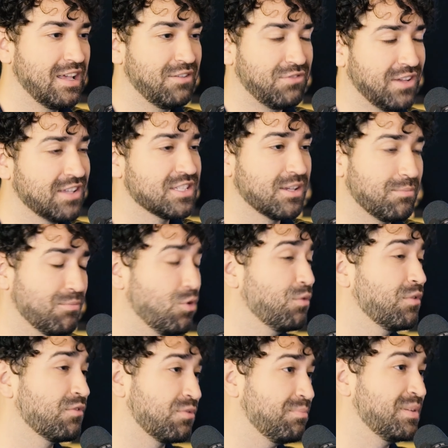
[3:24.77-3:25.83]
if he ends up
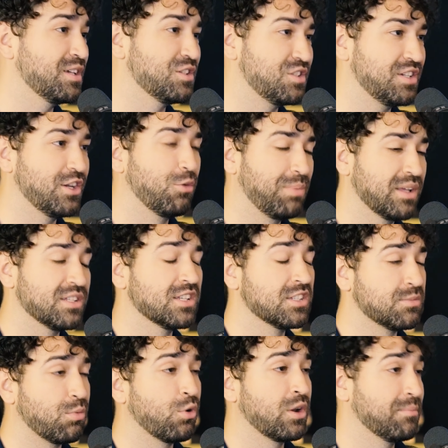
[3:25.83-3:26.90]
moving from PSG, it'll be a
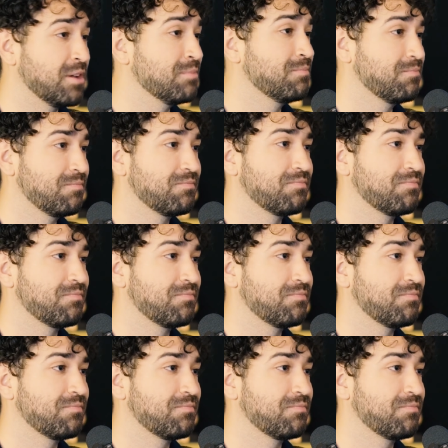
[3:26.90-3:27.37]
disappointment.